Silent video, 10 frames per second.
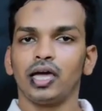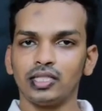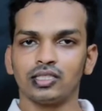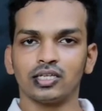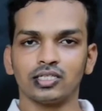
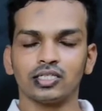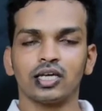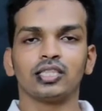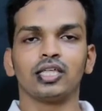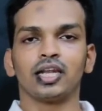In this,
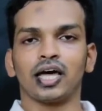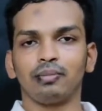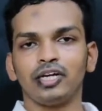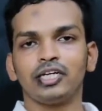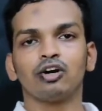the
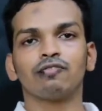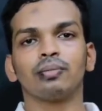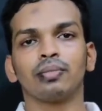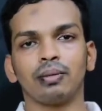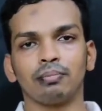liability of
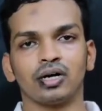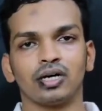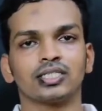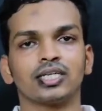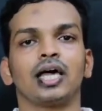the
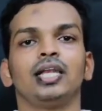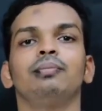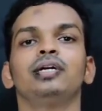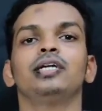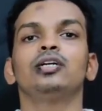members are
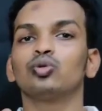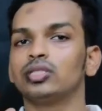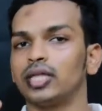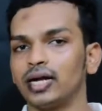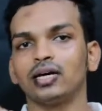limited to
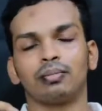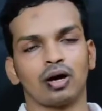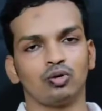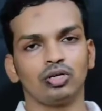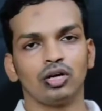that
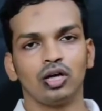amount